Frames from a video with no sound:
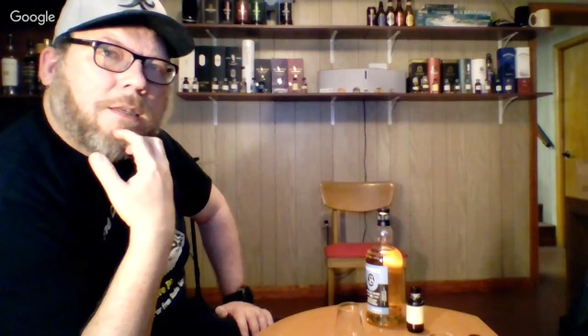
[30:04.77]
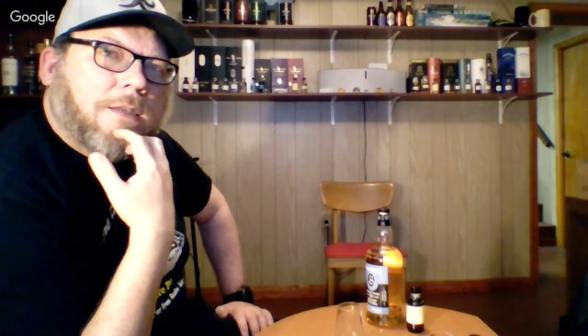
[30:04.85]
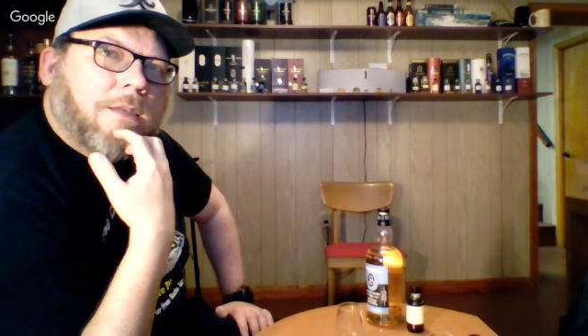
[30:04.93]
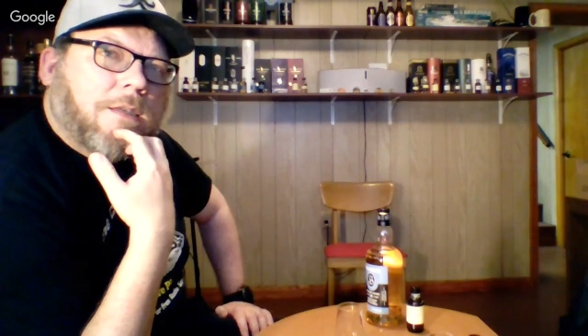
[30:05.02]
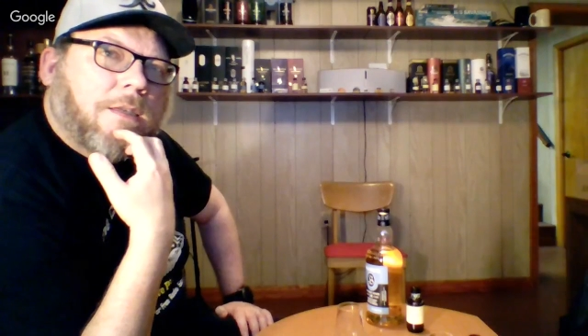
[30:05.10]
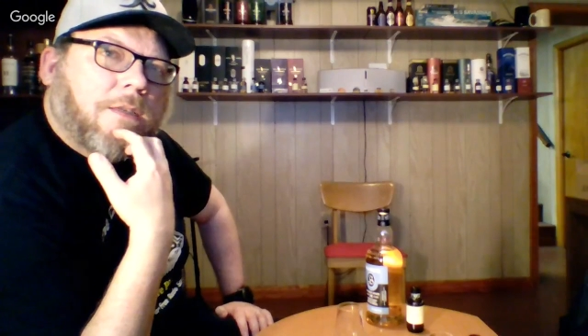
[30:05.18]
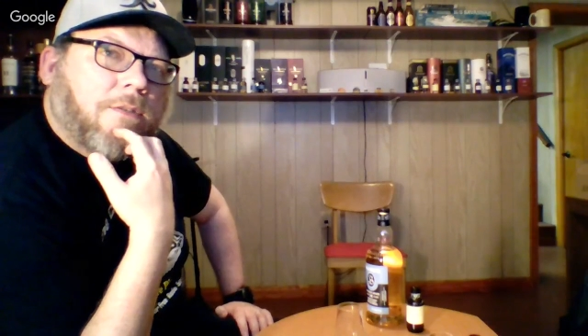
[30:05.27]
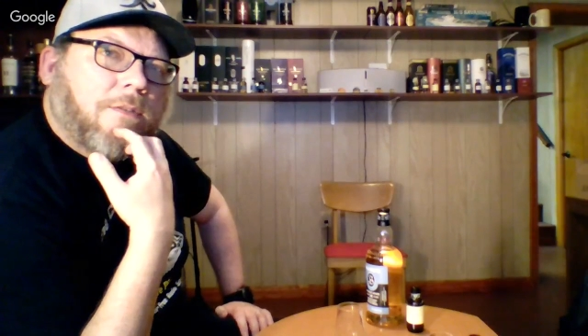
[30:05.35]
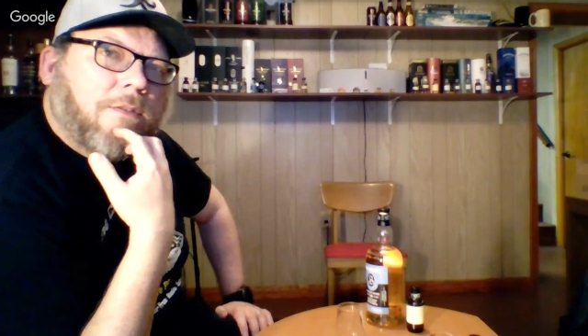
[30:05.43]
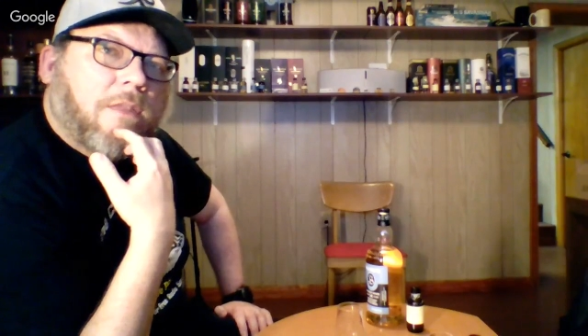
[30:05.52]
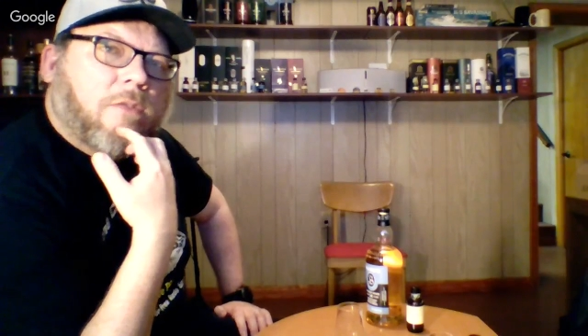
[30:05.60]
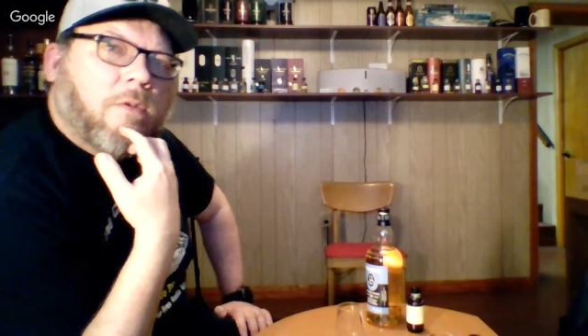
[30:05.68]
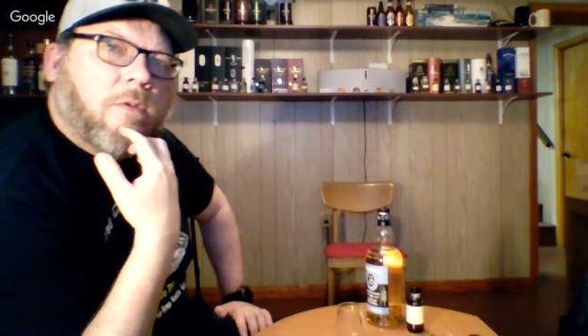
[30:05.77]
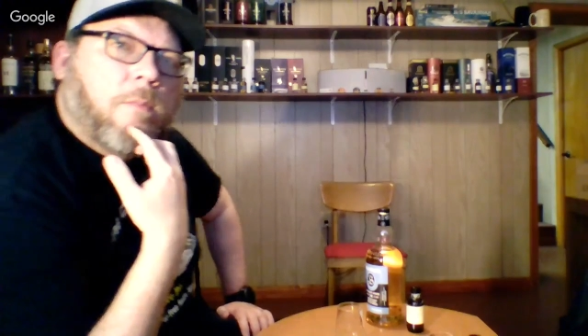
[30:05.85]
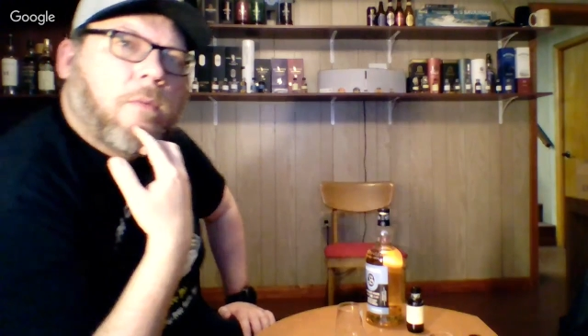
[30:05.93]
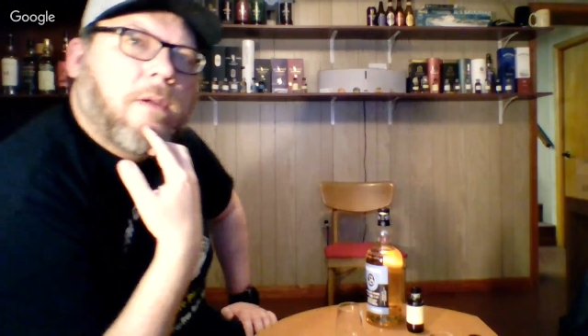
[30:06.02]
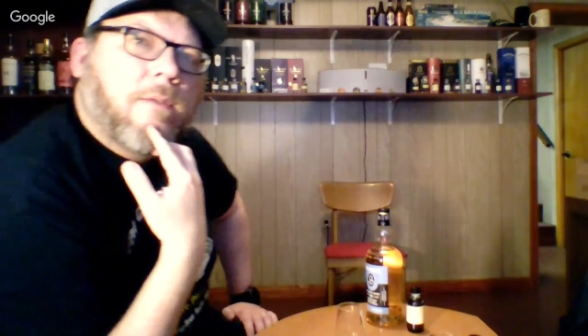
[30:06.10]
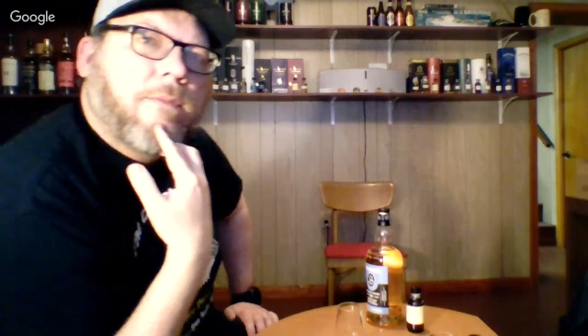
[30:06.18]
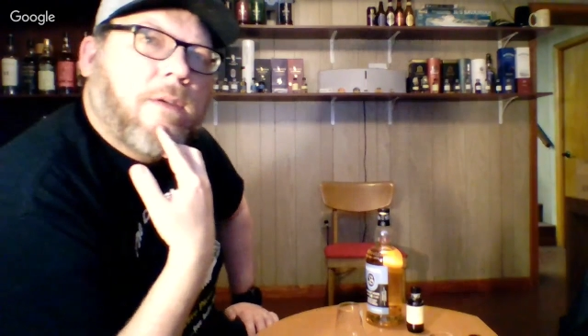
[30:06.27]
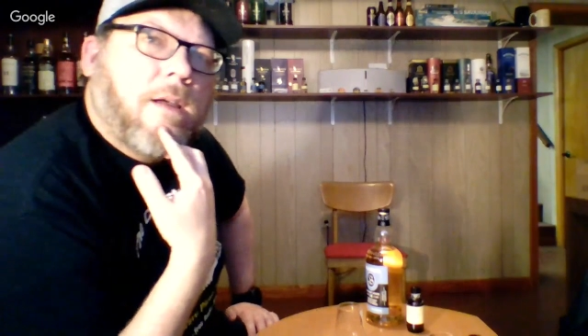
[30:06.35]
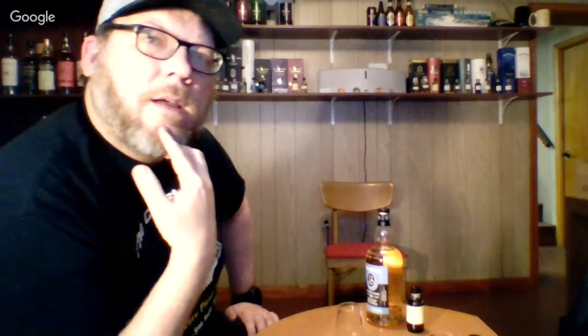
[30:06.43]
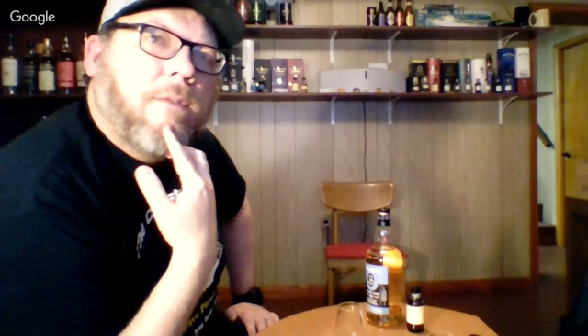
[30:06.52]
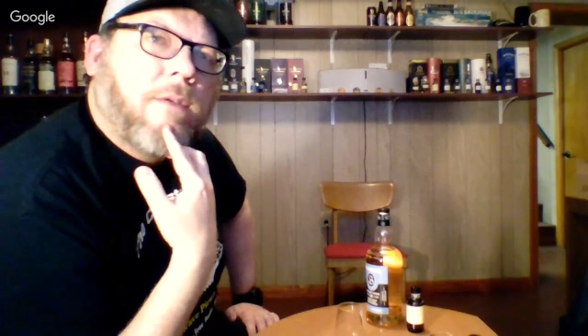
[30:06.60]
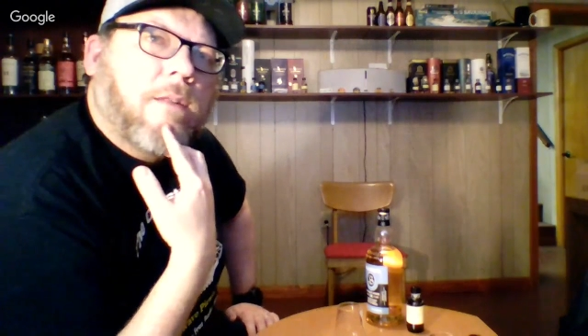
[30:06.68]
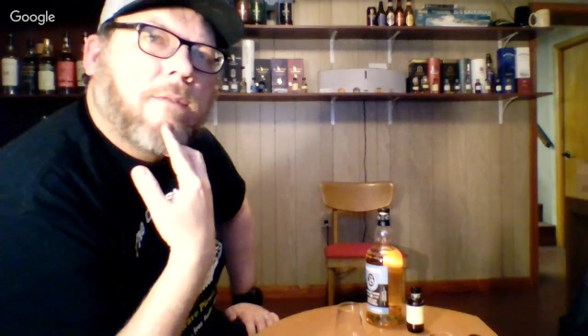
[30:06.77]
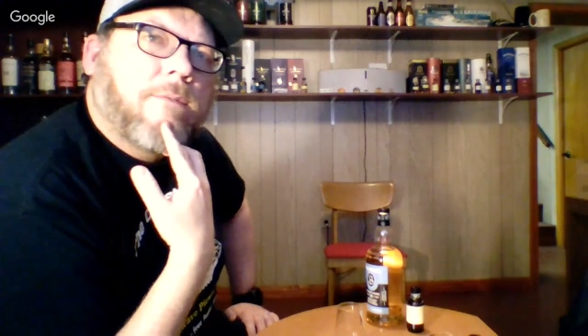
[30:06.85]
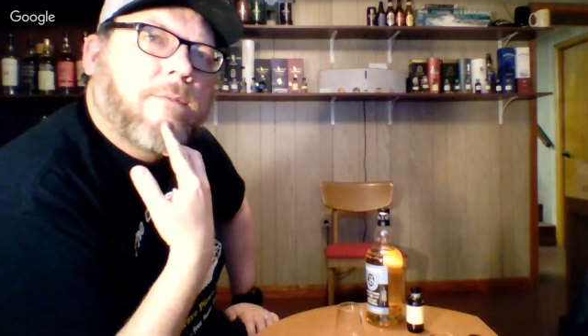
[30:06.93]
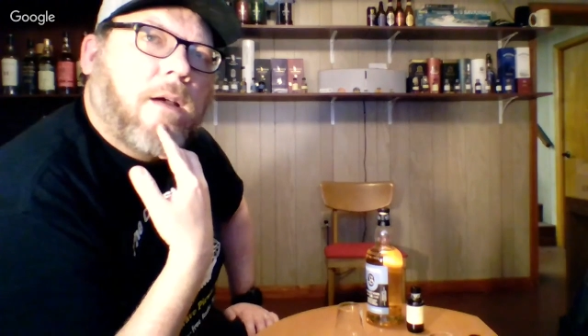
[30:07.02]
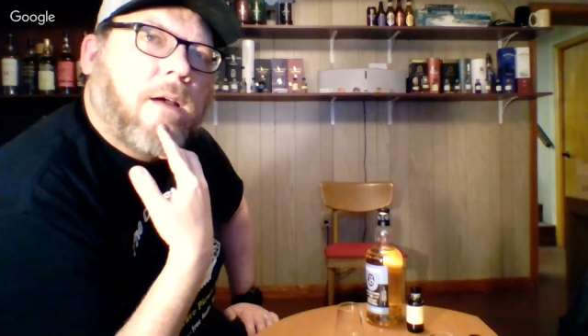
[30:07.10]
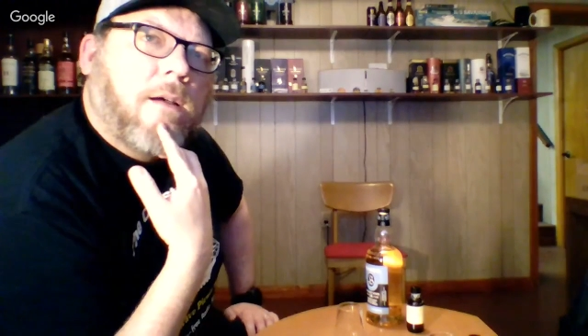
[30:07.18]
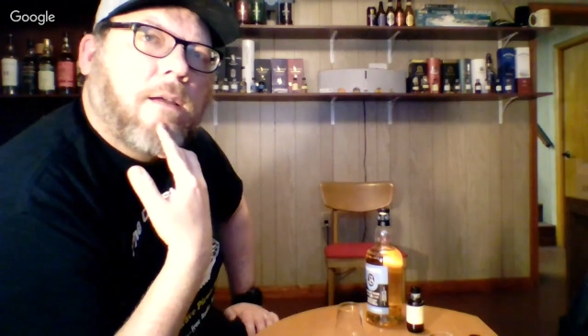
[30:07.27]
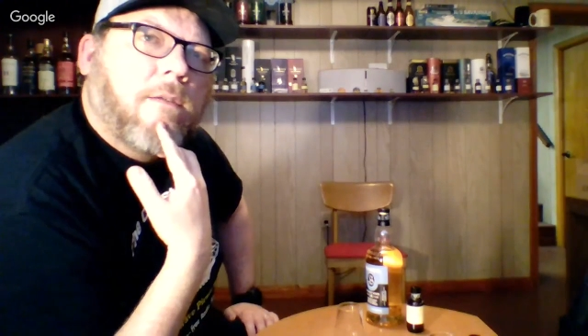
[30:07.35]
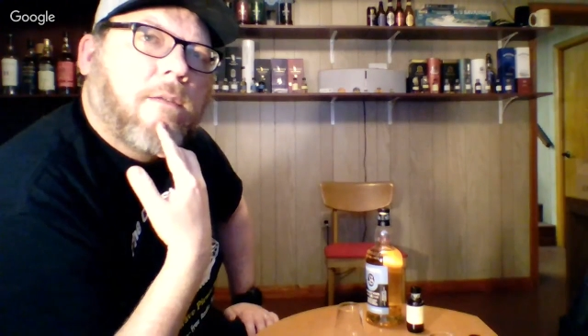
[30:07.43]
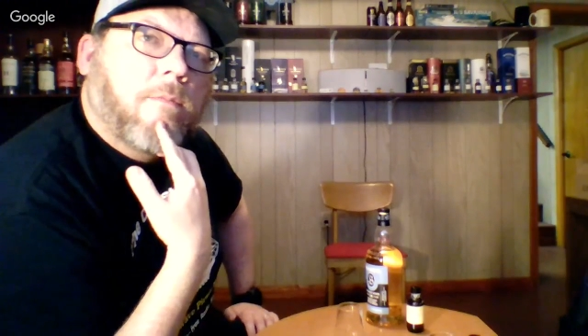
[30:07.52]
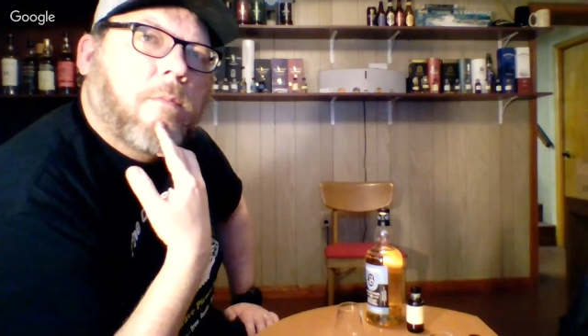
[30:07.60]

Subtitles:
He's going to say 3.5 out of 5,